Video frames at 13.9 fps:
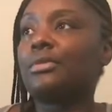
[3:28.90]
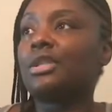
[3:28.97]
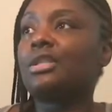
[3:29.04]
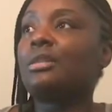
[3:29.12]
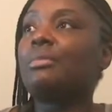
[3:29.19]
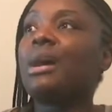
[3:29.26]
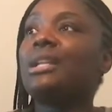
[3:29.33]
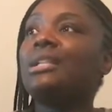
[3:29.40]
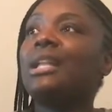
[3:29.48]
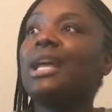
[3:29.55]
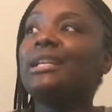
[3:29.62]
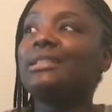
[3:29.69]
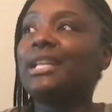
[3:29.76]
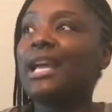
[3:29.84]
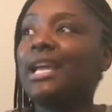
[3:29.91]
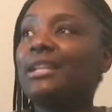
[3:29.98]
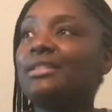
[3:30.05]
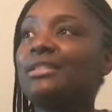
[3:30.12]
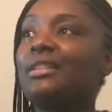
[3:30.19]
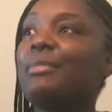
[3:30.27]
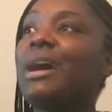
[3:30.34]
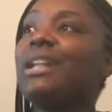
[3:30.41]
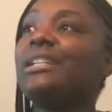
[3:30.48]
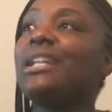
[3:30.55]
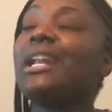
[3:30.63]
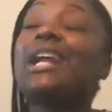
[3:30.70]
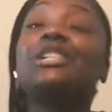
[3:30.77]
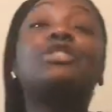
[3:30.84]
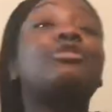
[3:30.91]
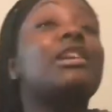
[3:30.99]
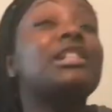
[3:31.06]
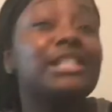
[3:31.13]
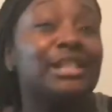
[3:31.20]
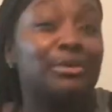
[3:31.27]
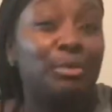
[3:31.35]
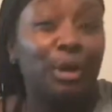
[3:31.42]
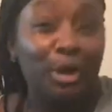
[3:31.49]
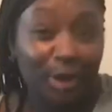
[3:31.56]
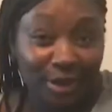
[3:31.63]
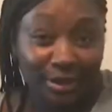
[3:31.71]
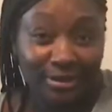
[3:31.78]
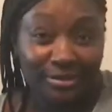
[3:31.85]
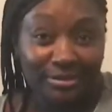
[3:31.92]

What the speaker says: Somebody like that. Somebody that I trust his word.